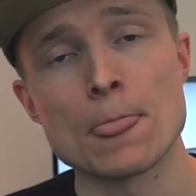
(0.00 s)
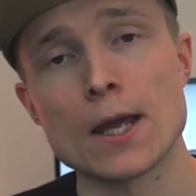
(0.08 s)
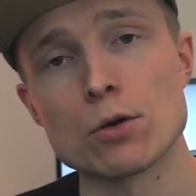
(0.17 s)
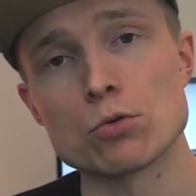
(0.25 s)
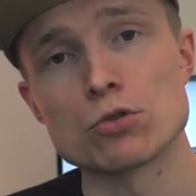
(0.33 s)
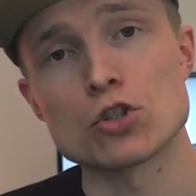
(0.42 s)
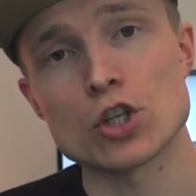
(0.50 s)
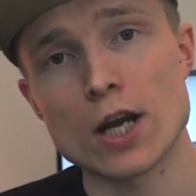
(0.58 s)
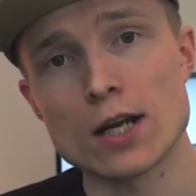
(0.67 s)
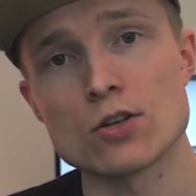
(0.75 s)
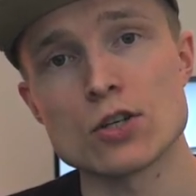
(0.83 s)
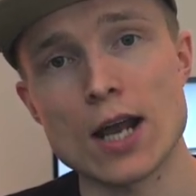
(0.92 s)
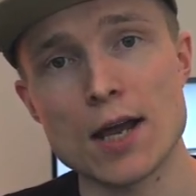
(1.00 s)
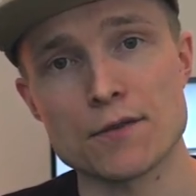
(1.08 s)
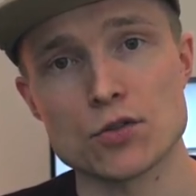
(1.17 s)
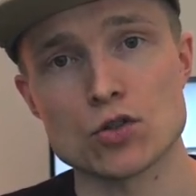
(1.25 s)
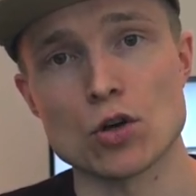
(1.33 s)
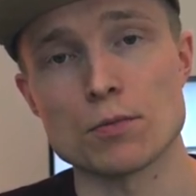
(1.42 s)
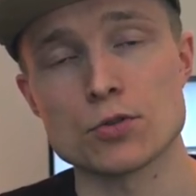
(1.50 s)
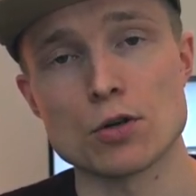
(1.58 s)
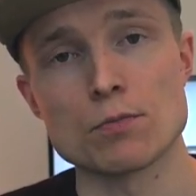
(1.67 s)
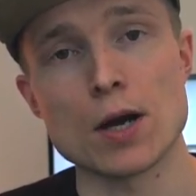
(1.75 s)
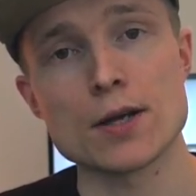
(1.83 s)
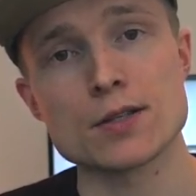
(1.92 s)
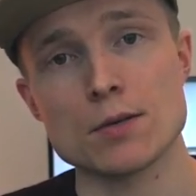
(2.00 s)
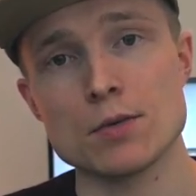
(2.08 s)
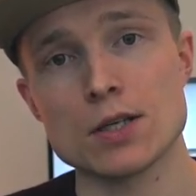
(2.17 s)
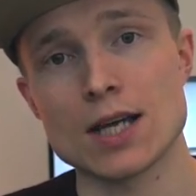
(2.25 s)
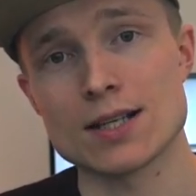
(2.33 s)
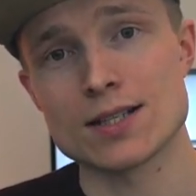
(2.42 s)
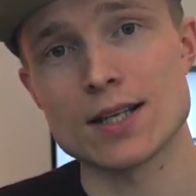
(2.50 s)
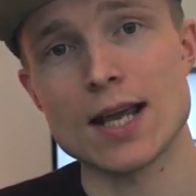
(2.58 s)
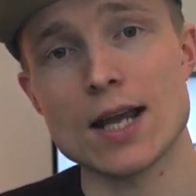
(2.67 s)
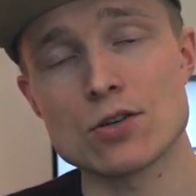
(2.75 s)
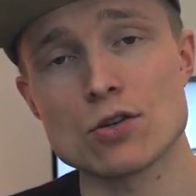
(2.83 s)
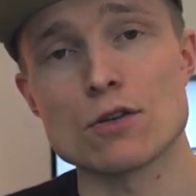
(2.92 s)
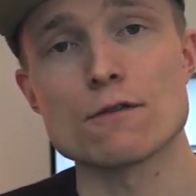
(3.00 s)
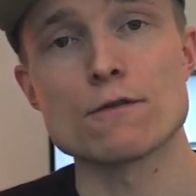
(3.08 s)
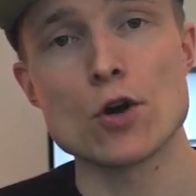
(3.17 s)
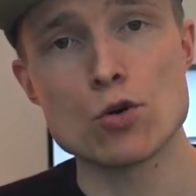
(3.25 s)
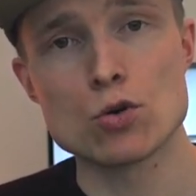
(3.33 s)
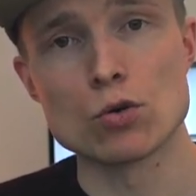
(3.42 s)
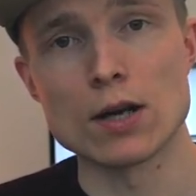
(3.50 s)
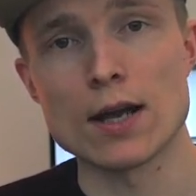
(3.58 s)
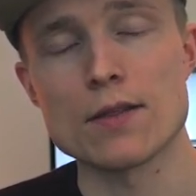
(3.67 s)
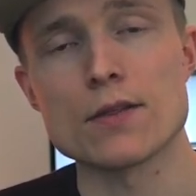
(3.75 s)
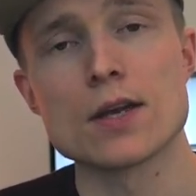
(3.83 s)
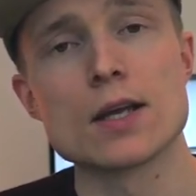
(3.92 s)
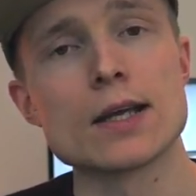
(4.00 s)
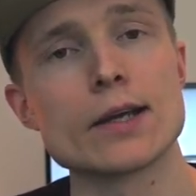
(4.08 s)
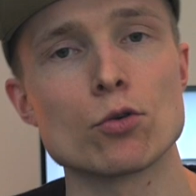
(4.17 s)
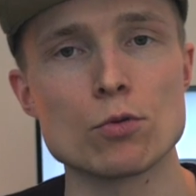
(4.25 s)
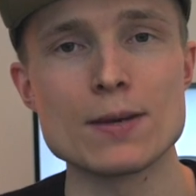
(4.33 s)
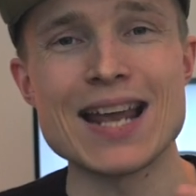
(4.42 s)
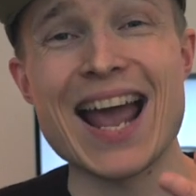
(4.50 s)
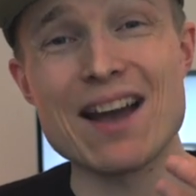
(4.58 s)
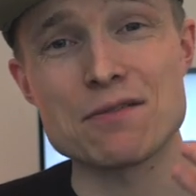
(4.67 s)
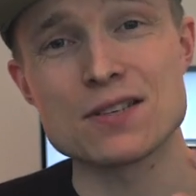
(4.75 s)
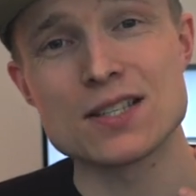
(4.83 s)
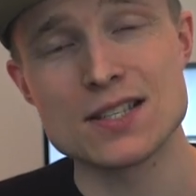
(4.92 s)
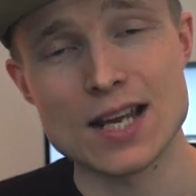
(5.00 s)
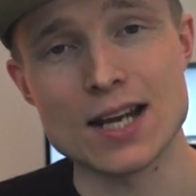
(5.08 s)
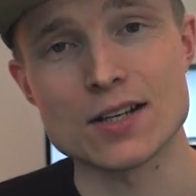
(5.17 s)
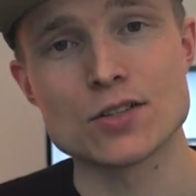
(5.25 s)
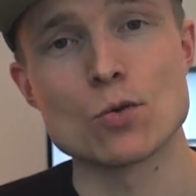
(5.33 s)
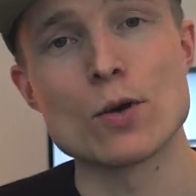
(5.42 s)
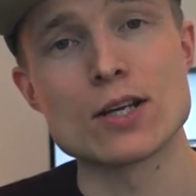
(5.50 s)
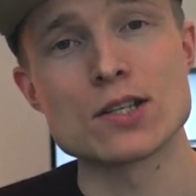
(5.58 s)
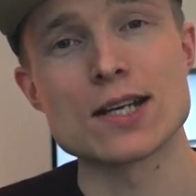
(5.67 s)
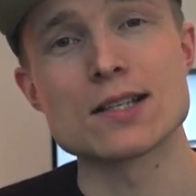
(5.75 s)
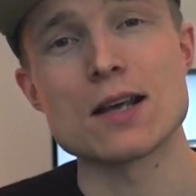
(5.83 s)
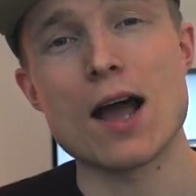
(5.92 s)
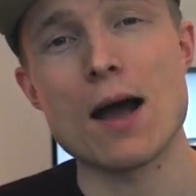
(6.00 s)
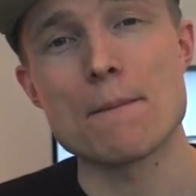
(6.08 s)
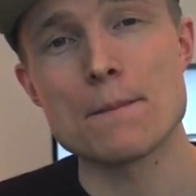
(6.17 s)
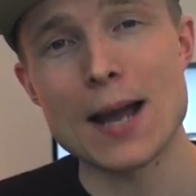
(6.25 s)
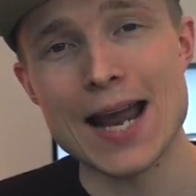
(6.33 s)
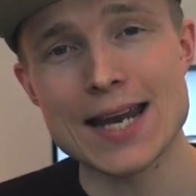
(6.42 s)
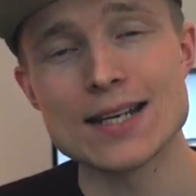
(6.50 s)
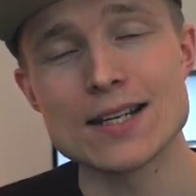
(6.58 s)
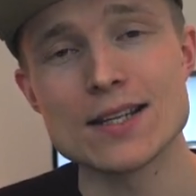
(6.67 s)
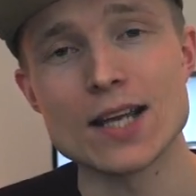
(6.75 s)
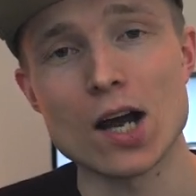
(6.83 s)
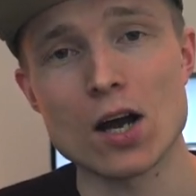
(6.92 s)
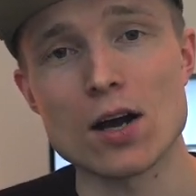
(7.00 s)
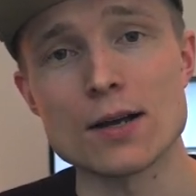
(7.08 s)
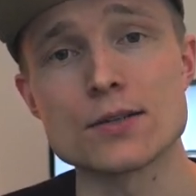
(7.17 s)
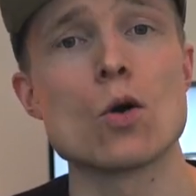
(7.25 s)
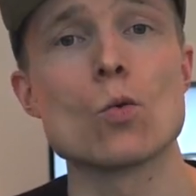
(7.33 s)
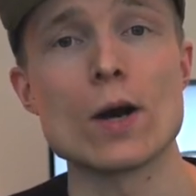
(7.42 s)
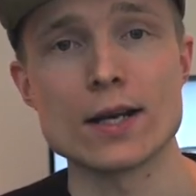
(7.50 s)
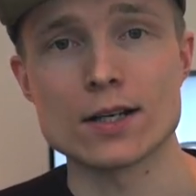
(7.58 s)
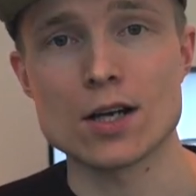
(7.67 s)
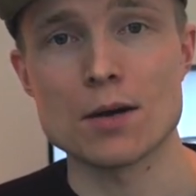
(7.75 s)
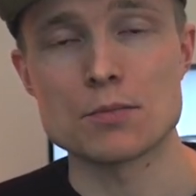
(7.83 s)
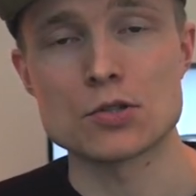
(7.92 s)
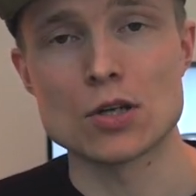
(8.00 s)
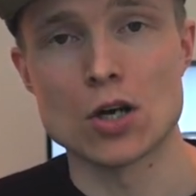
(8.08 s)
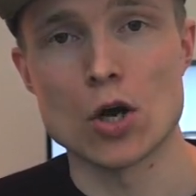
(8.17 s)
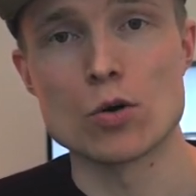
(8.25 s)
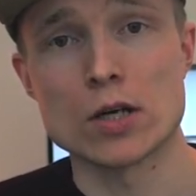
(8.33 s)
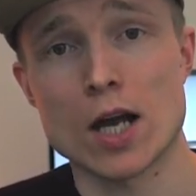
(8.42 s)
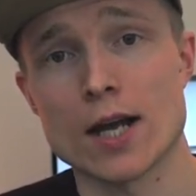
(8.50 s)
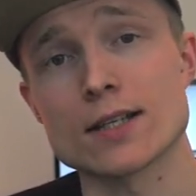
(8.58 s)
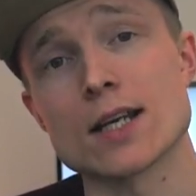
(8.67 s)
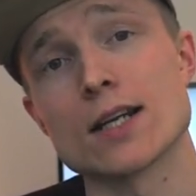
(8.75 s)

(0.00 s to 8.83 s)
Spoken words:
it will change f-stop. So by the time you get to the end of the focal length, it will be f6, which is a pain in the arse when it comes to low light.